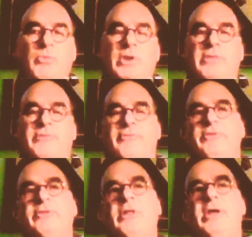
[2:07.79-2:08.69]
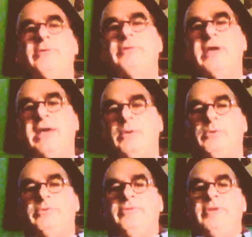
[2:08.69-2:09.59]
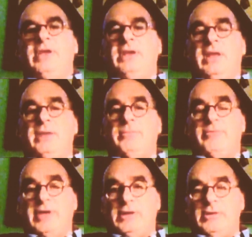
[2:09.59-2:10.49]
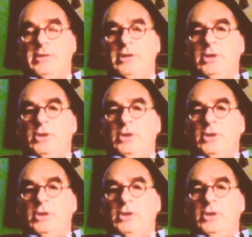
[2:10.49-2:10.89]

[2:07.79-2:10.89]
one of the first clients I had was a Vietnam veteran